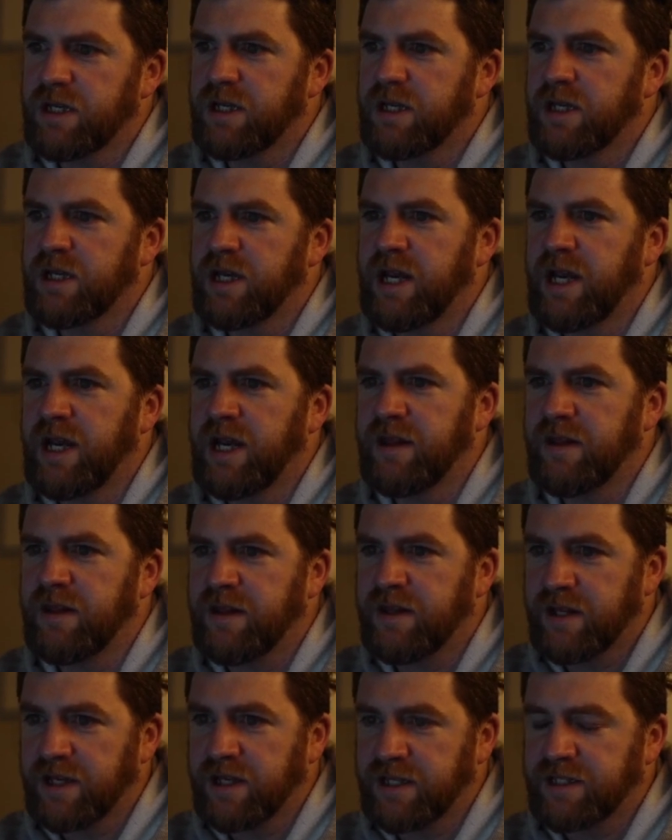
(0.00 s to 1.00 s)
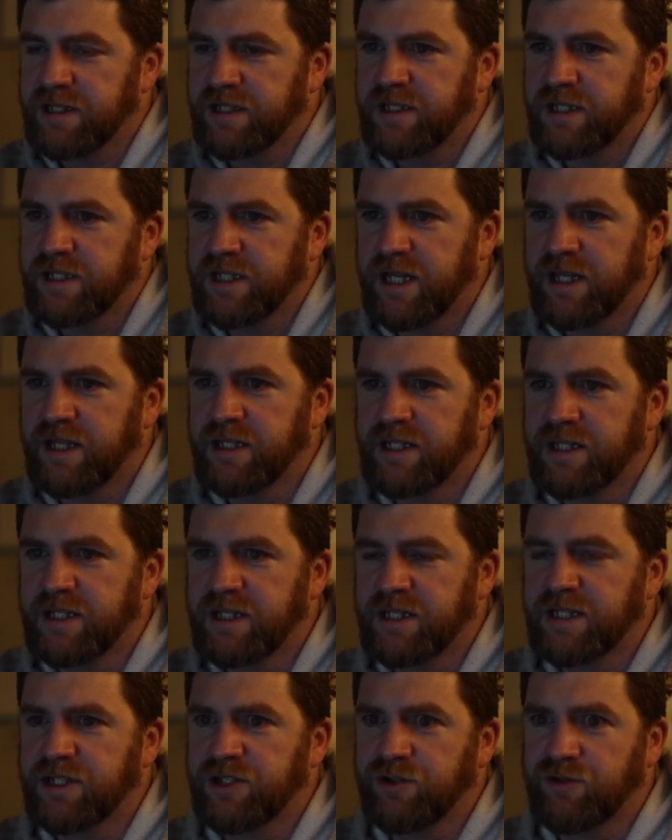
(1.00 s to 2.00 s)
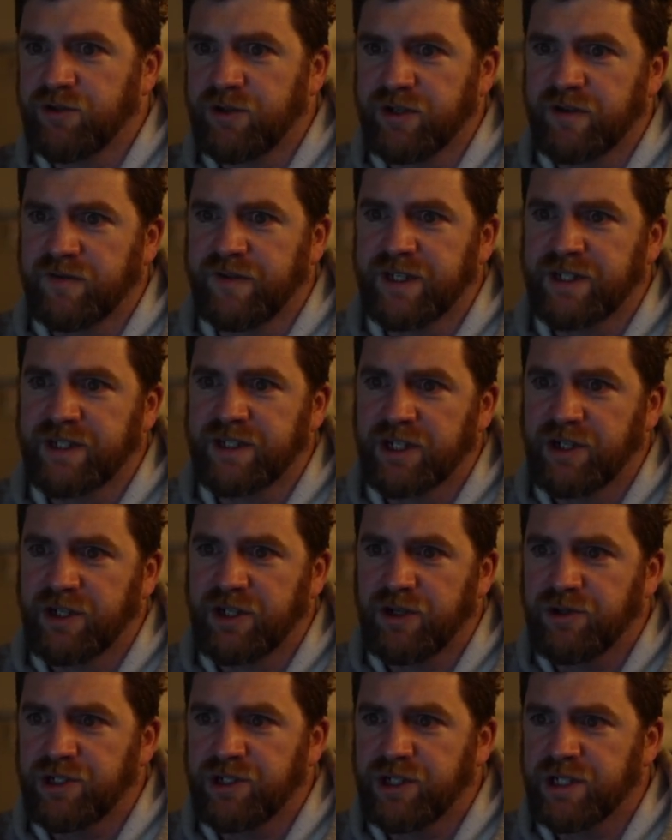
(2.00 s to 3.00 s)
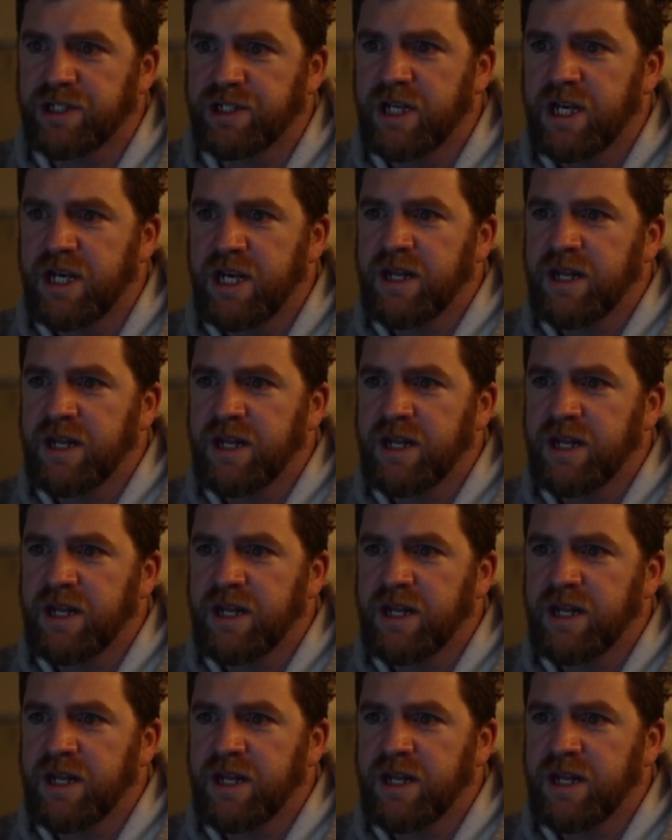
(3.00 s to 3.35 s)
and this is that this is a string of executions.